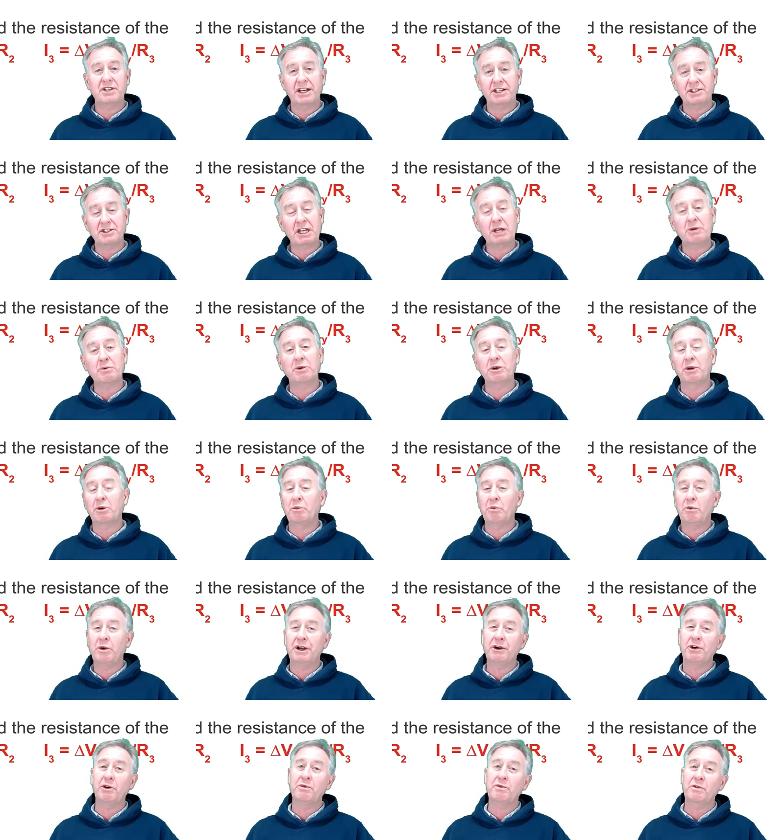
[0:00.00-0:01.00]
that's equal to
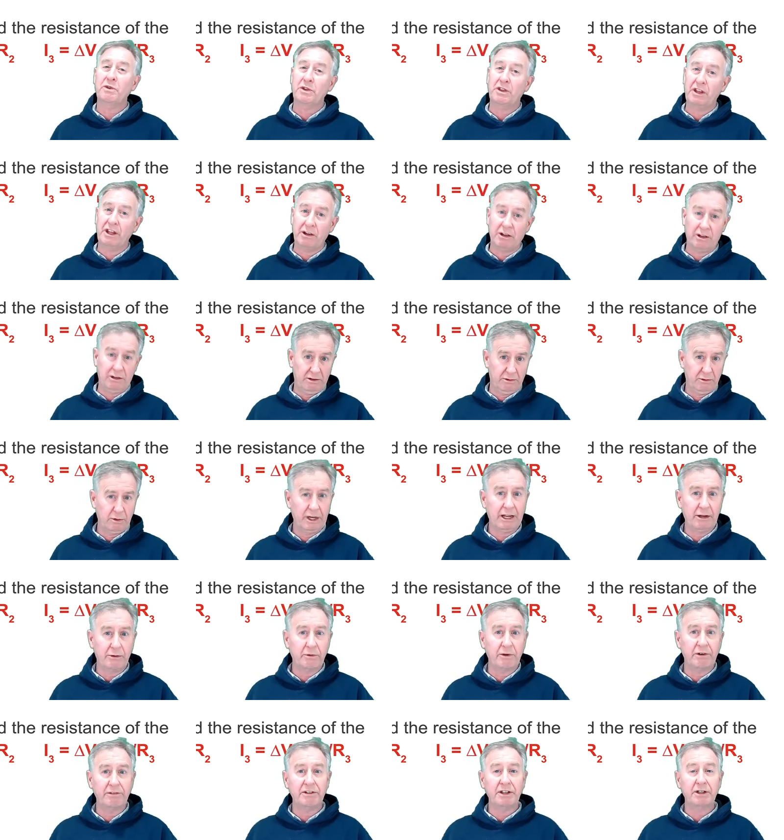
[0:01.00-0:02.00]
1 over the
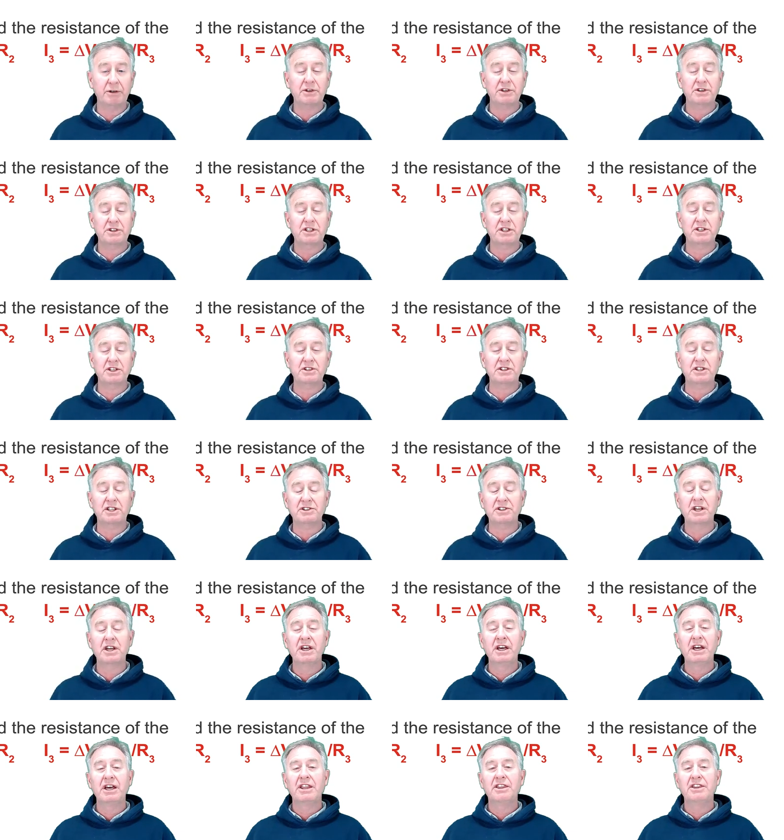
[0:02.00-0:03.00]
equivalent resistance.